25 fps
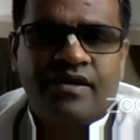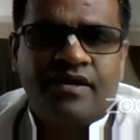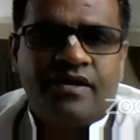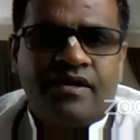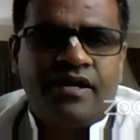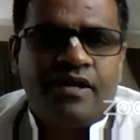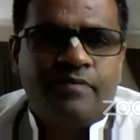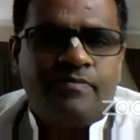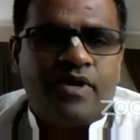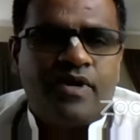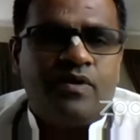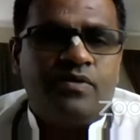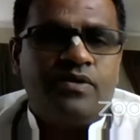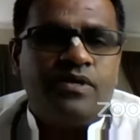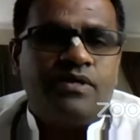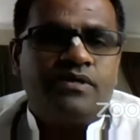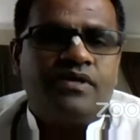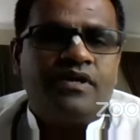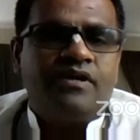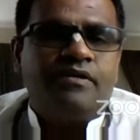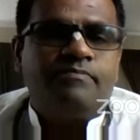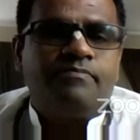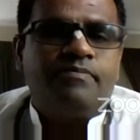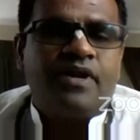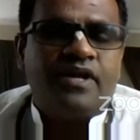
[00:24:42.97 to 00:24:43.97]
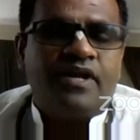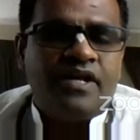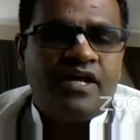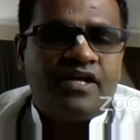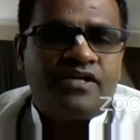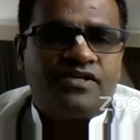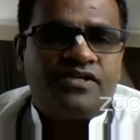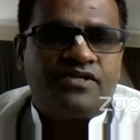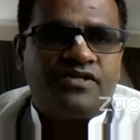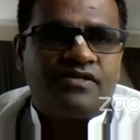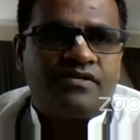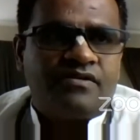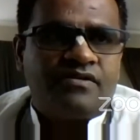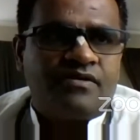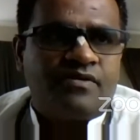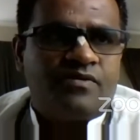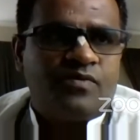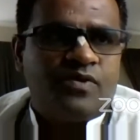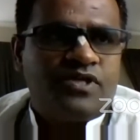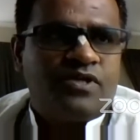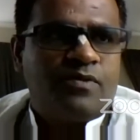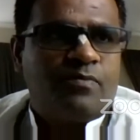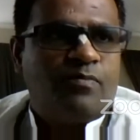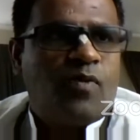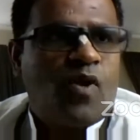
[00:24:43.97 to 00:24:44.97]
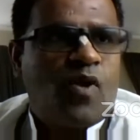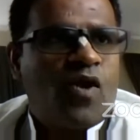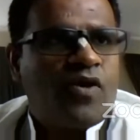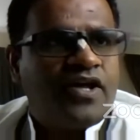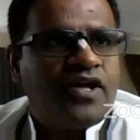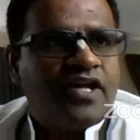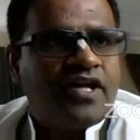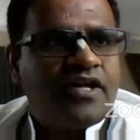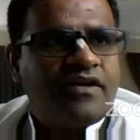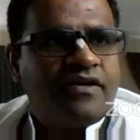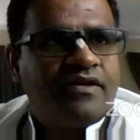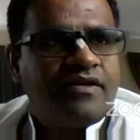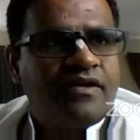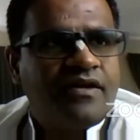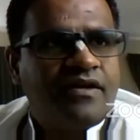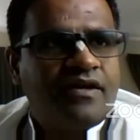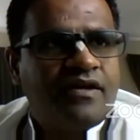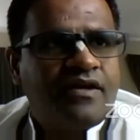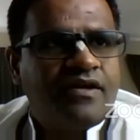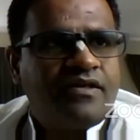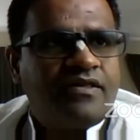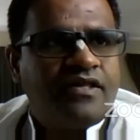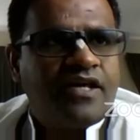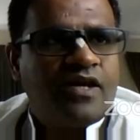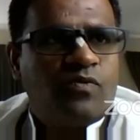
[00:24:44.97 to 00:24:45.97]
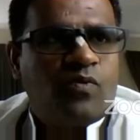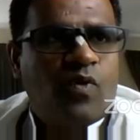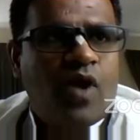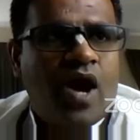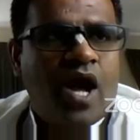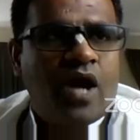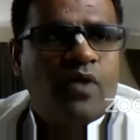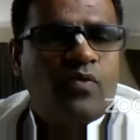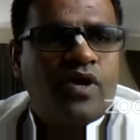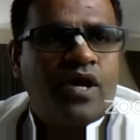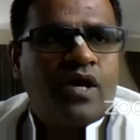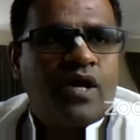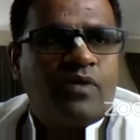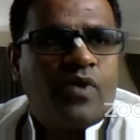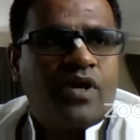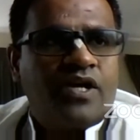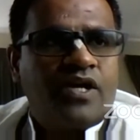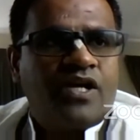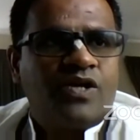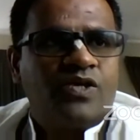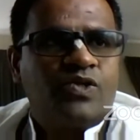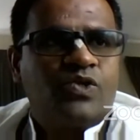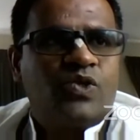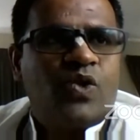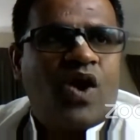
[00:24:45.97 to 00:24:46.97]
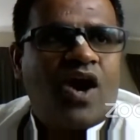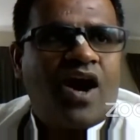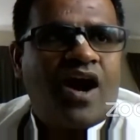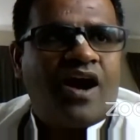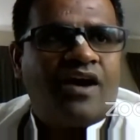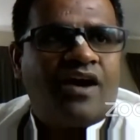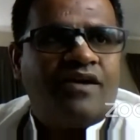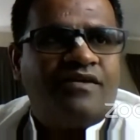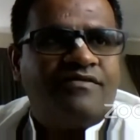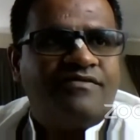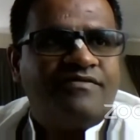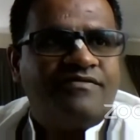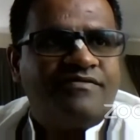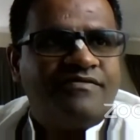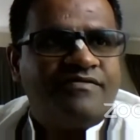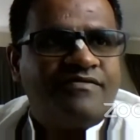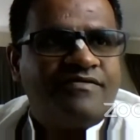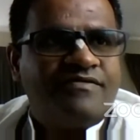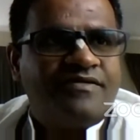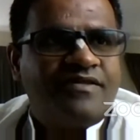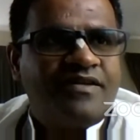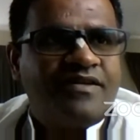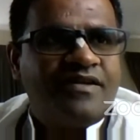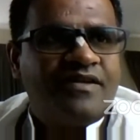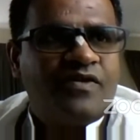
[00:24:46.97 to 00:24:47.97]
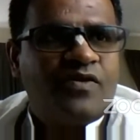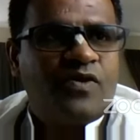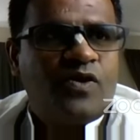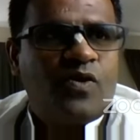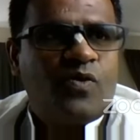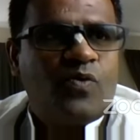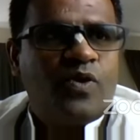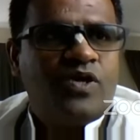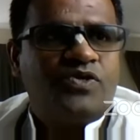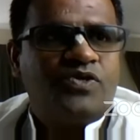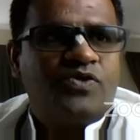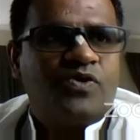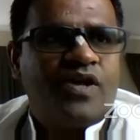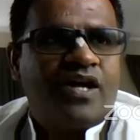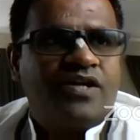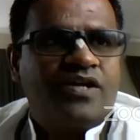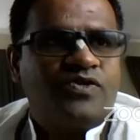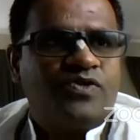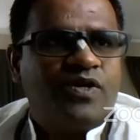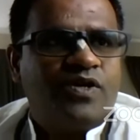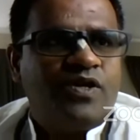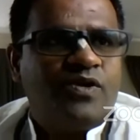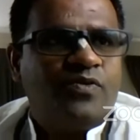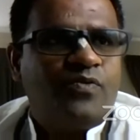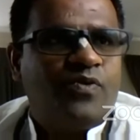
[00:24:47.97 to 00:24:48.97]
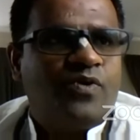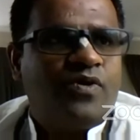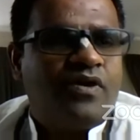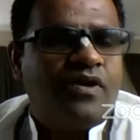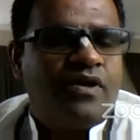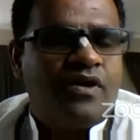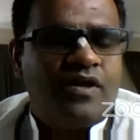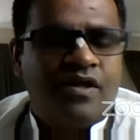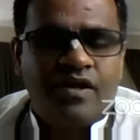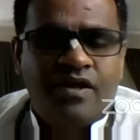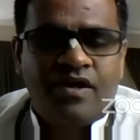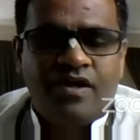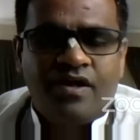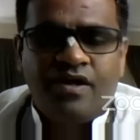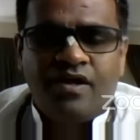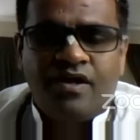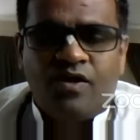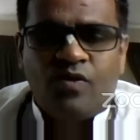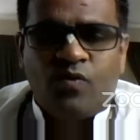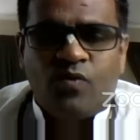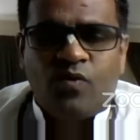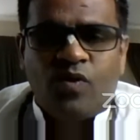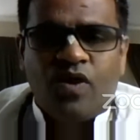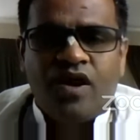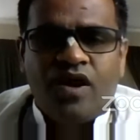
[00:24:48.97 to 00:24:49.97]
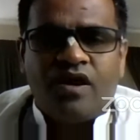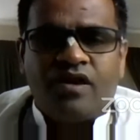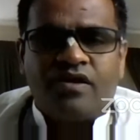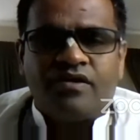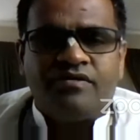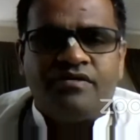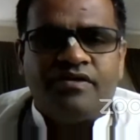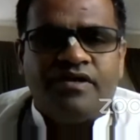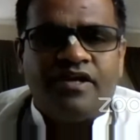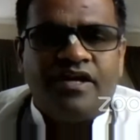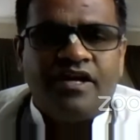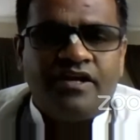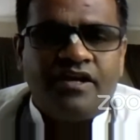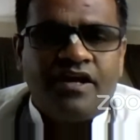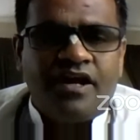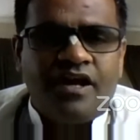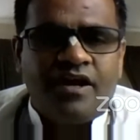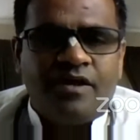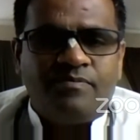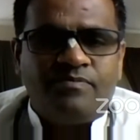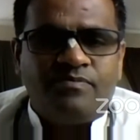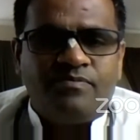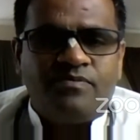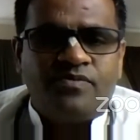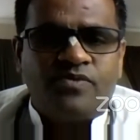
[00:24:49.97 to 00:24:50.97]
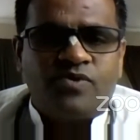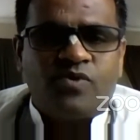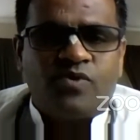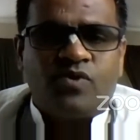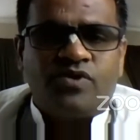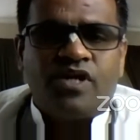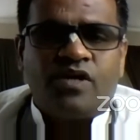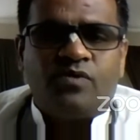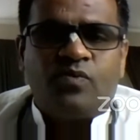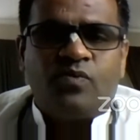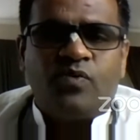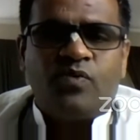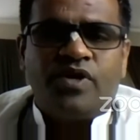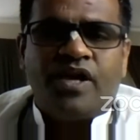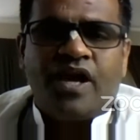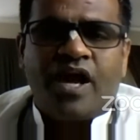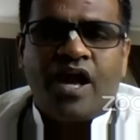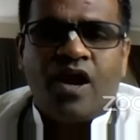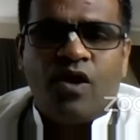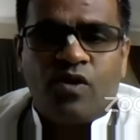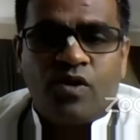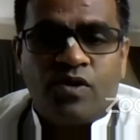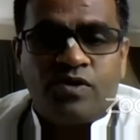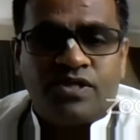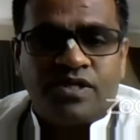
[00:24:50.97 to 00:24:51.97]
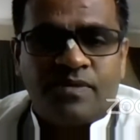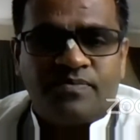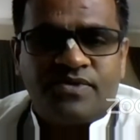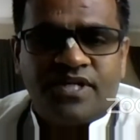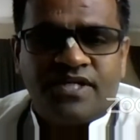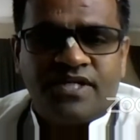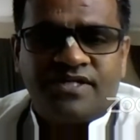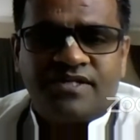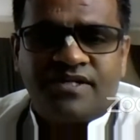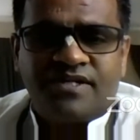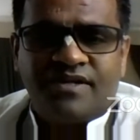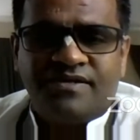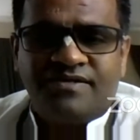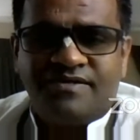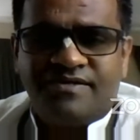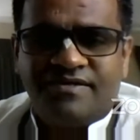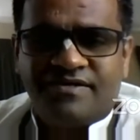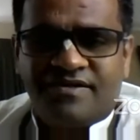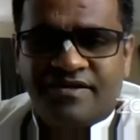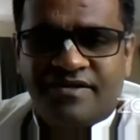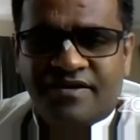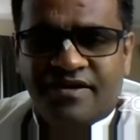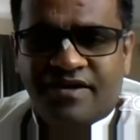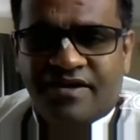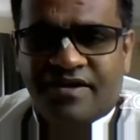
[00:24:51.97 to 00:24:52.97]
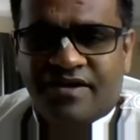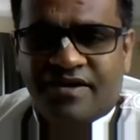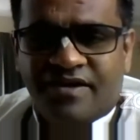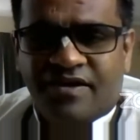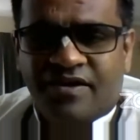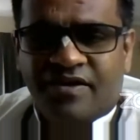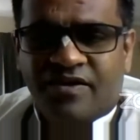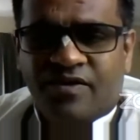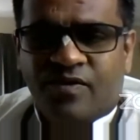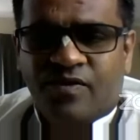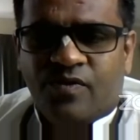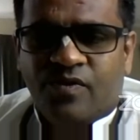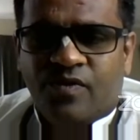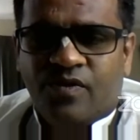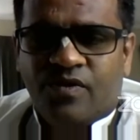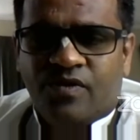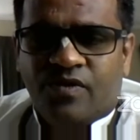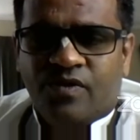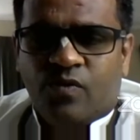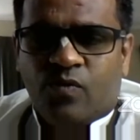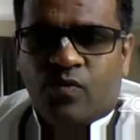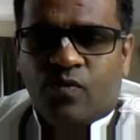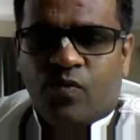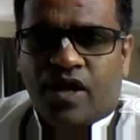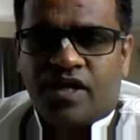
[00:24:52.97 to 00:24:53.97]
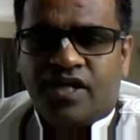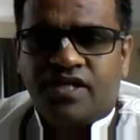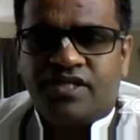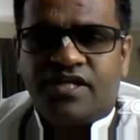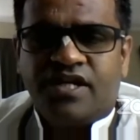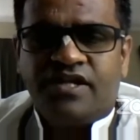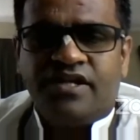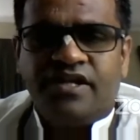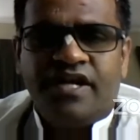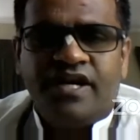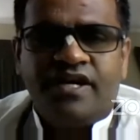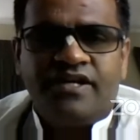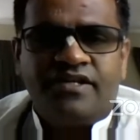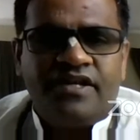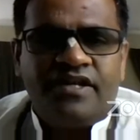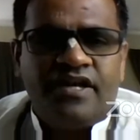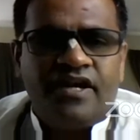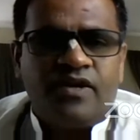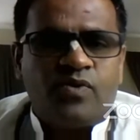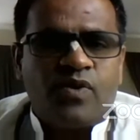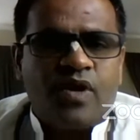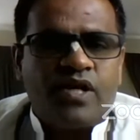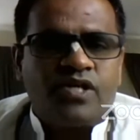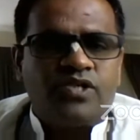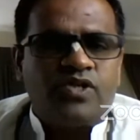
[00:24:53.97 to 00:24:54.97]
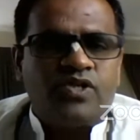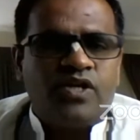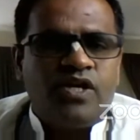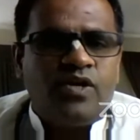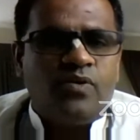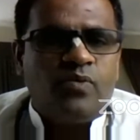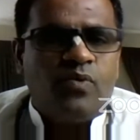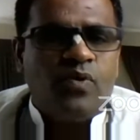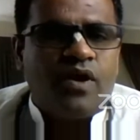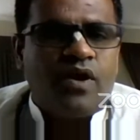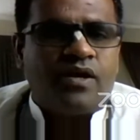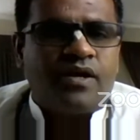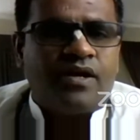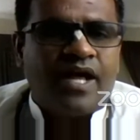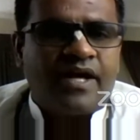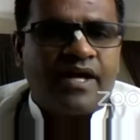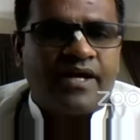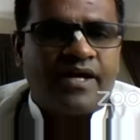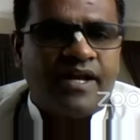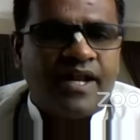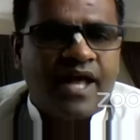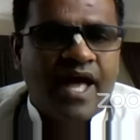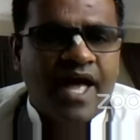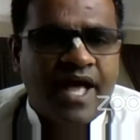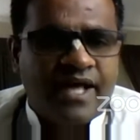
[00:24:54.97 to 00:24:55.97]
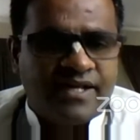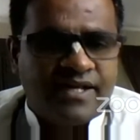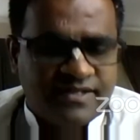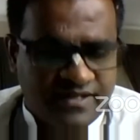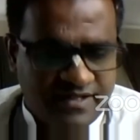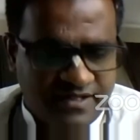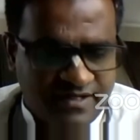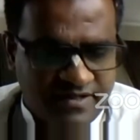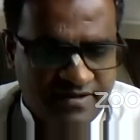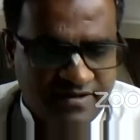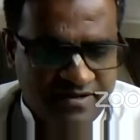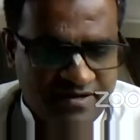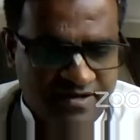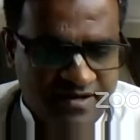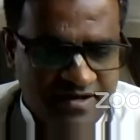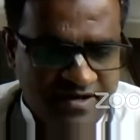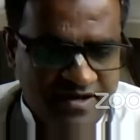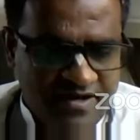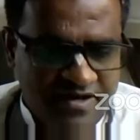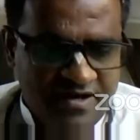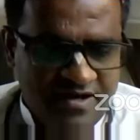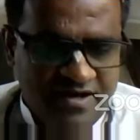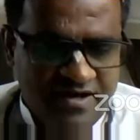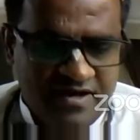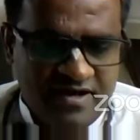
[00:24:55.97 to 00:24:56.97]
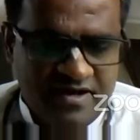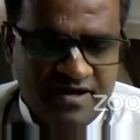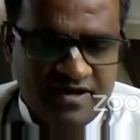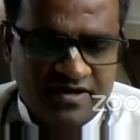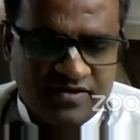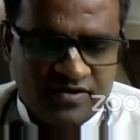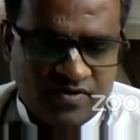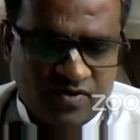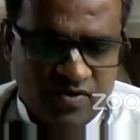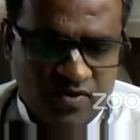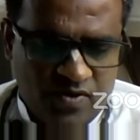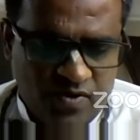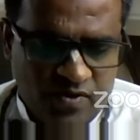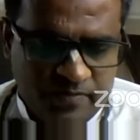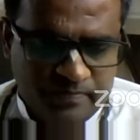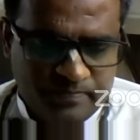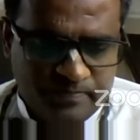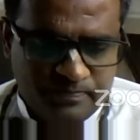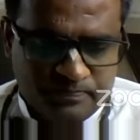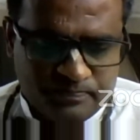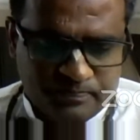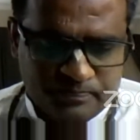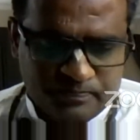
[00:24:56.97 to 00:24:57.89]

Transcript: if everything finish with the body, then why we are working so hard? We should actually work enough so that we have our subsistence. What is the need there to actually work like an ass? So